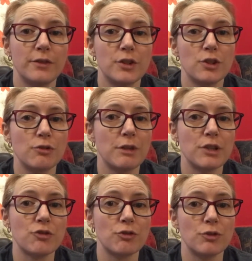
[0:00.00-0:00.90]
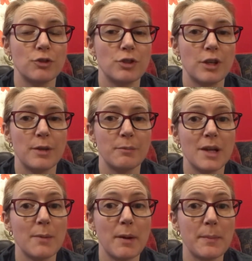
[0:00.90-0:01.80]
for the two restaurants
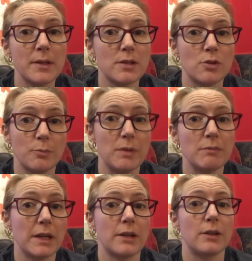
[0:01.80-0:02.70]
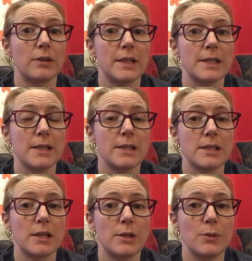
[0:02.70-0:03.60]
come up as not being recognised.
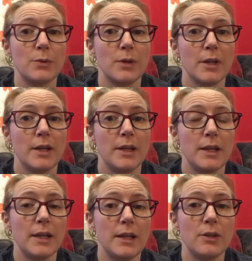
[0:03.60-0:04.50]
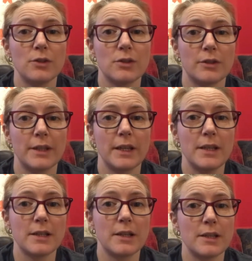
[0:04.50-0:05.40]
So it looks like
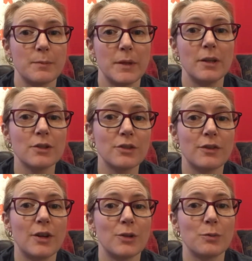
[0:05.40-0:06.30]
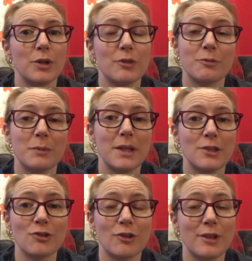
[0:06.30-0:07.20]
it's going to be a lot of hard work for me
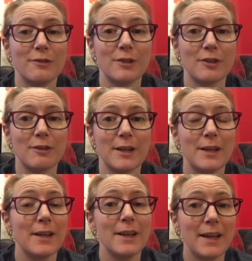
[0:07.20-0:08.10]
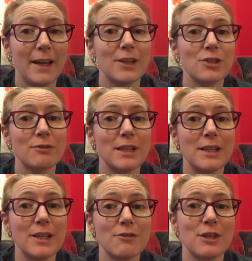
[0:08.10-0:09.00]
to try and figure out how to ring
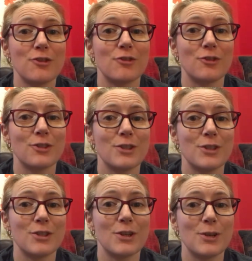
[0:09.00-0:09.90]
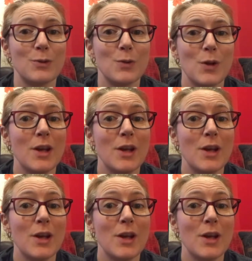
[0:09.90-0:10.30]
these restaurants. So